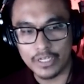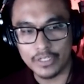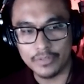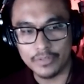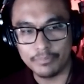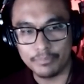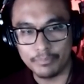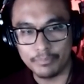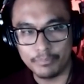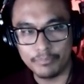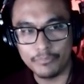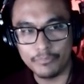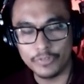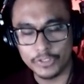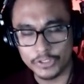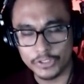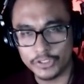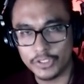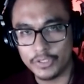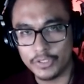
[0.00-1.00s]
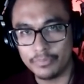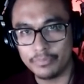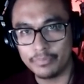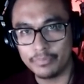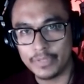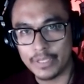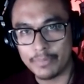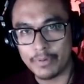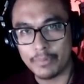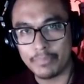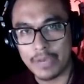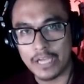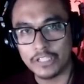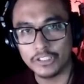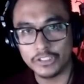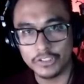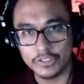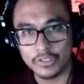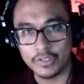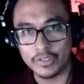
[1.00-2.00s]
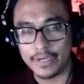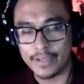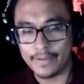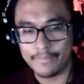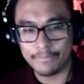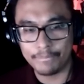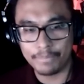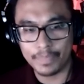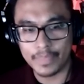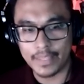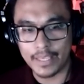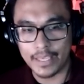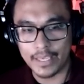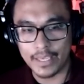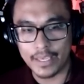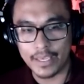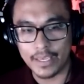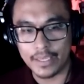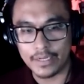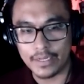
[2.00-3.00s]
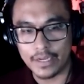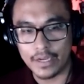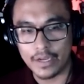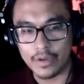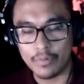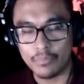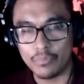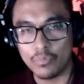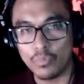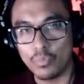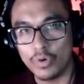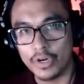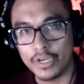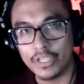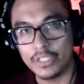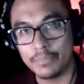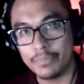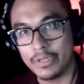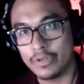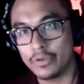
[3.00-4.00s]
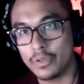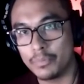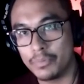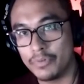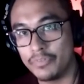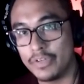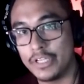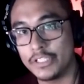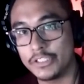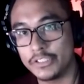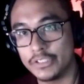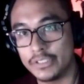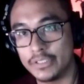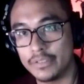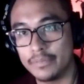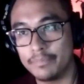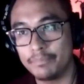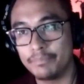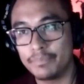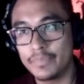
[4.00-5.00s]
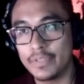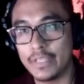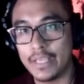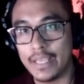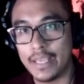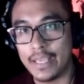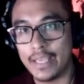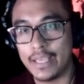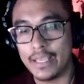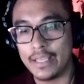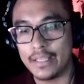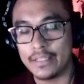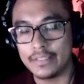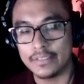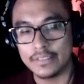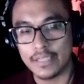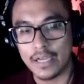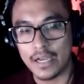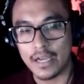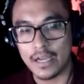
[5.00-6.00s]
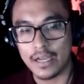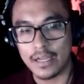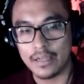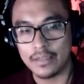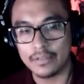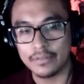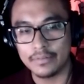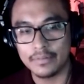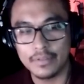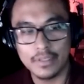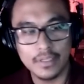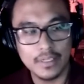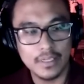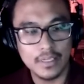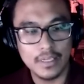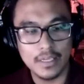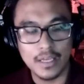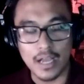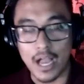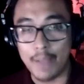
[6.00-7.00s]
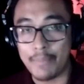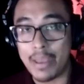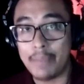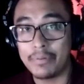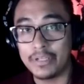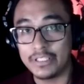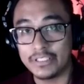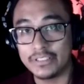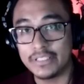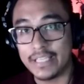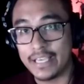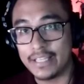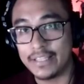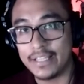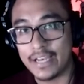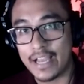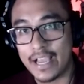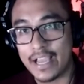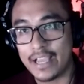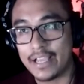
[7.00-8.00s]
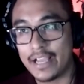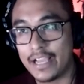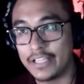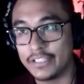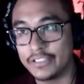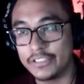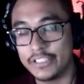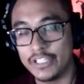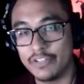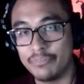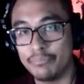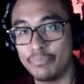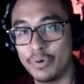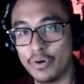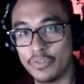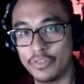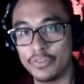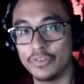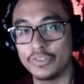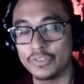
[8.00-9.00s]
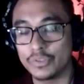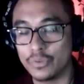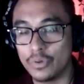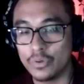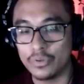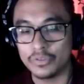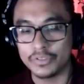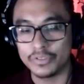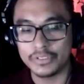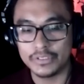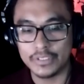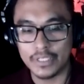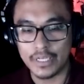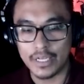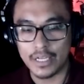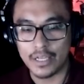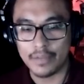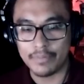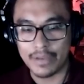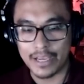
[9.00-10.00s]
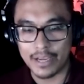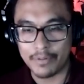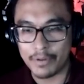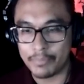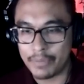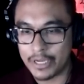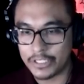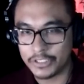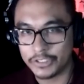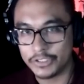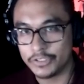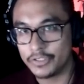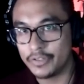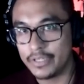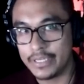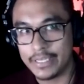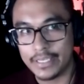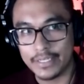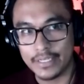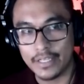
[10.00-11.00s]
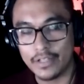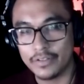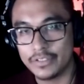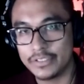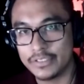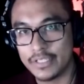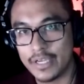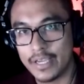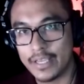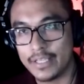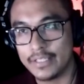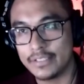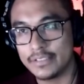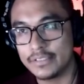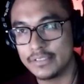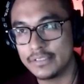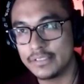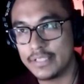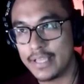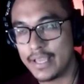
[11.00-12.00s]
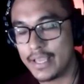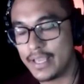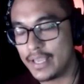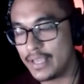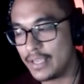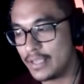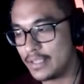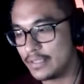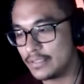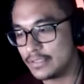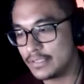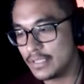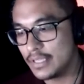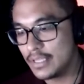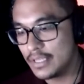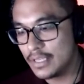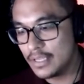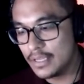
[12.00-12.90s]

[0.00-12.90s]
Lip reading: to for sure get my bachelor's degree and work in the medical profession. And I'm happy to say that I achieved both of those goals. I got my bachelor's degree in health science, and